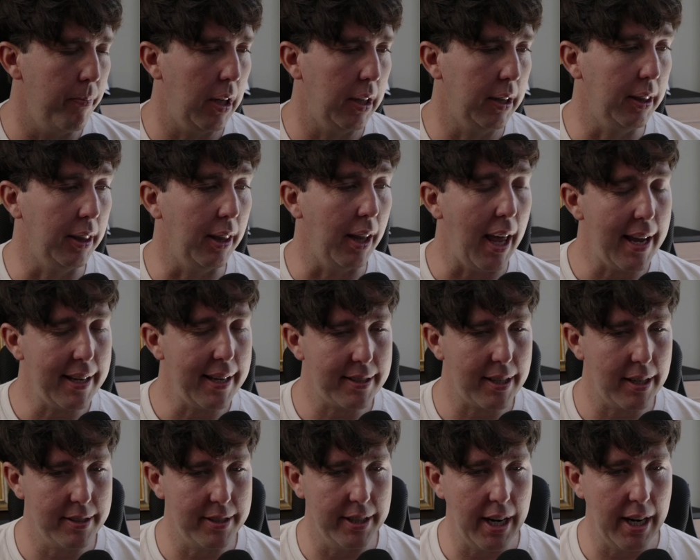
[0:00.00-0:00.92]
less
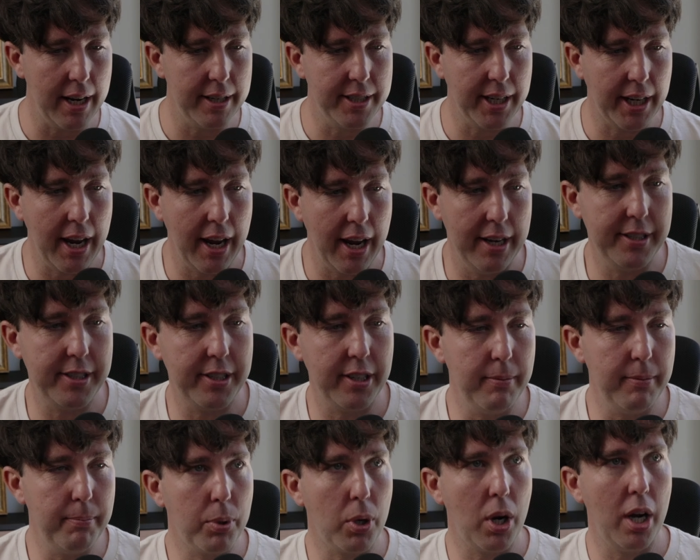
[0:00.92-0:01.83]
as an
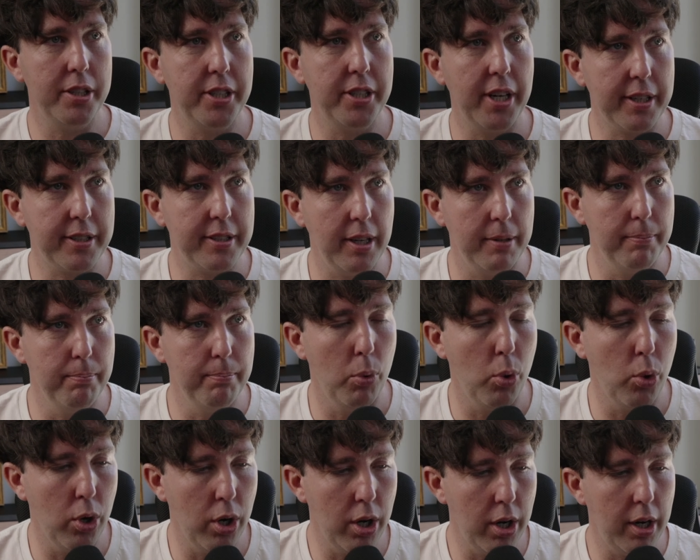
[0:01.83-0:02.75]
education project and
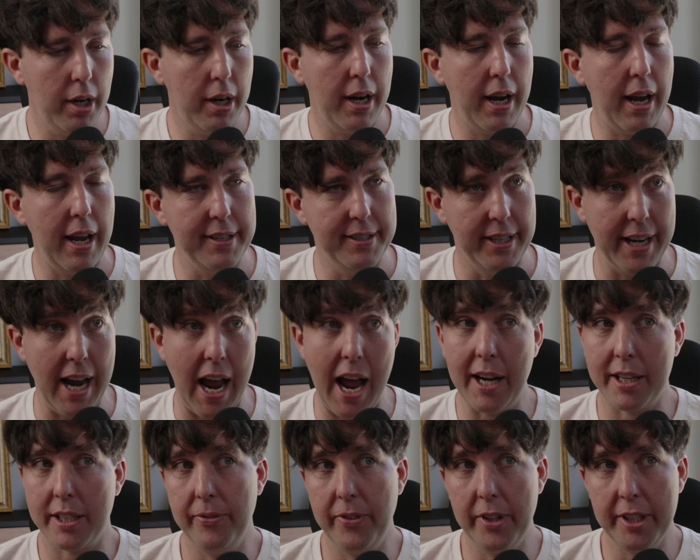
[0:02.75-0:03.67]
more as an
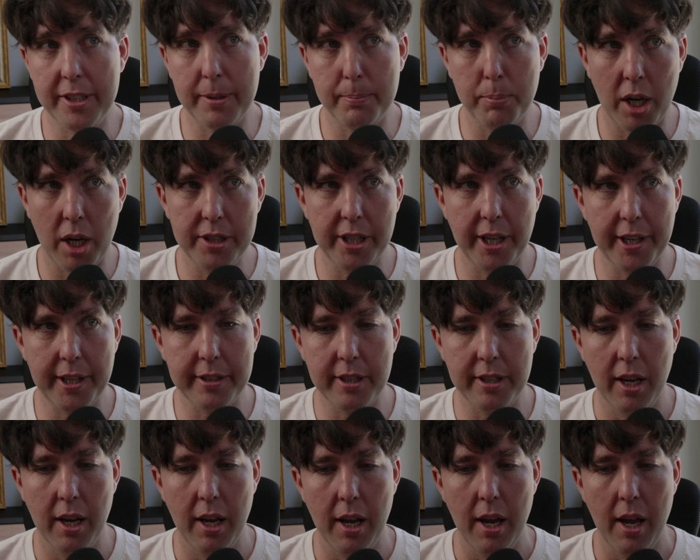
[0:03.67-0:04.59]
activist project.